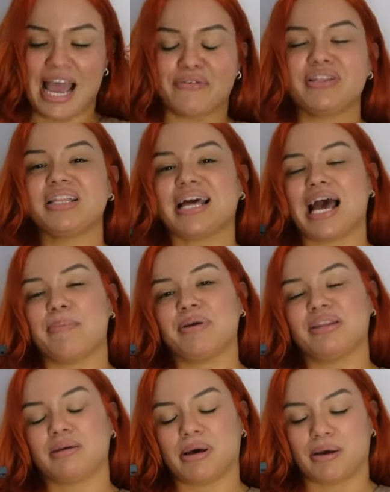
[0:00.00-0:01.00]
Everything that
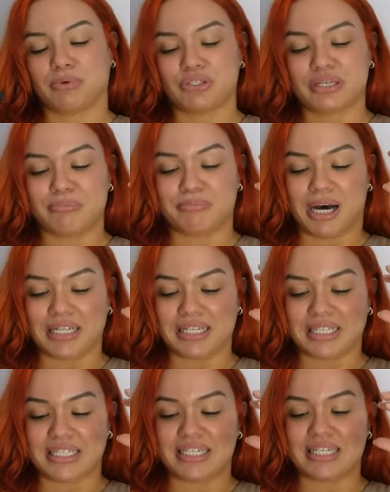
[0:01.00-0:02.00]
happened in the Bible
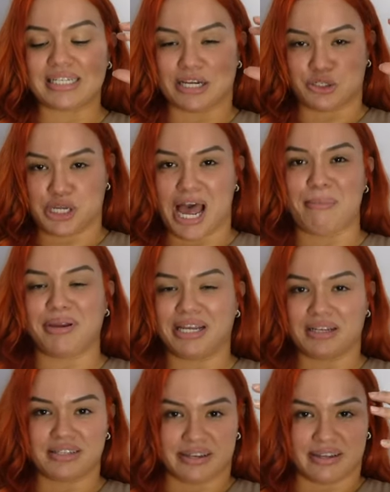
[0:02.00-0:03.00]
symbolically is actually
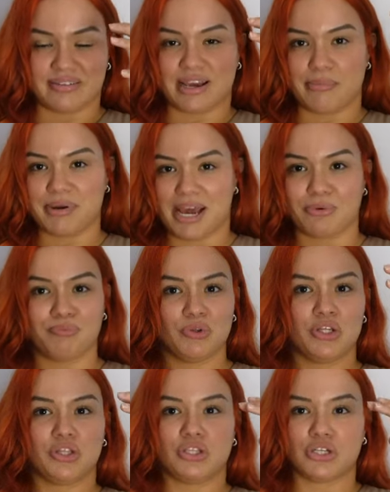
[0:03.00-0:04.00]
happening a second time now.
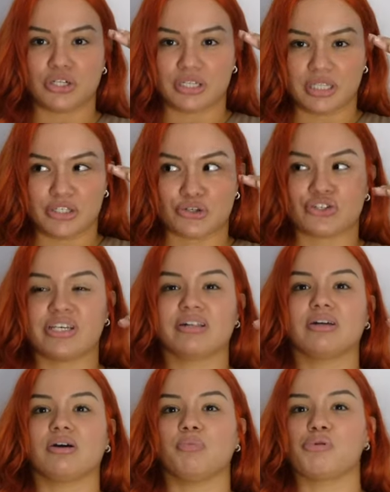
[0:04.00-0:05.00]
There, these are
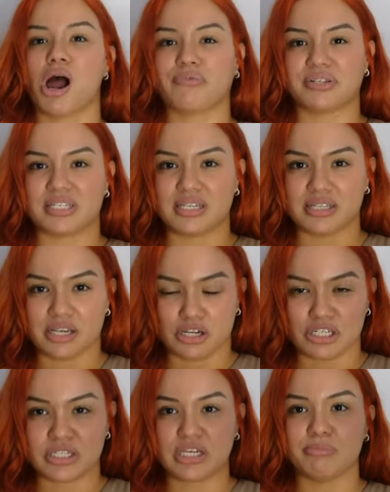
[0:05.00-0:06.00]
cyclical prophecies. They
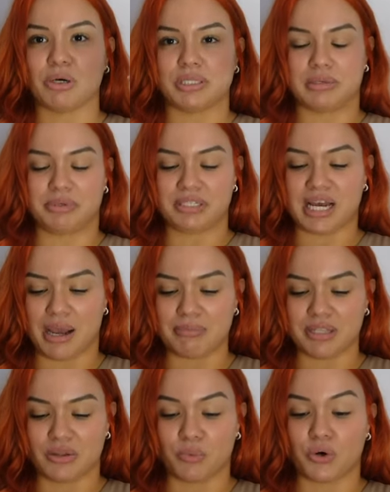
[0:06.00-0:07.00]
are seen multiple
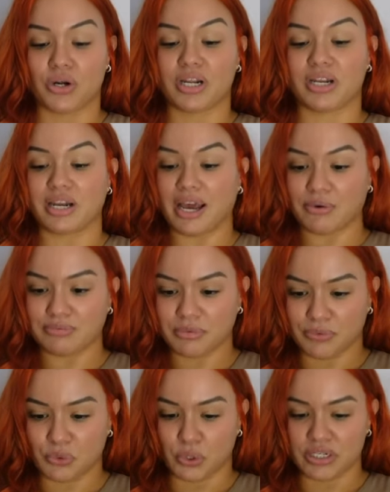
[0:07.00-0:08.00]
times in the Word and now,
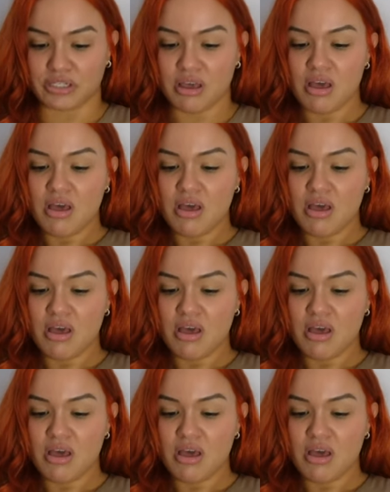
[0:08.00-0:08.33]
of course.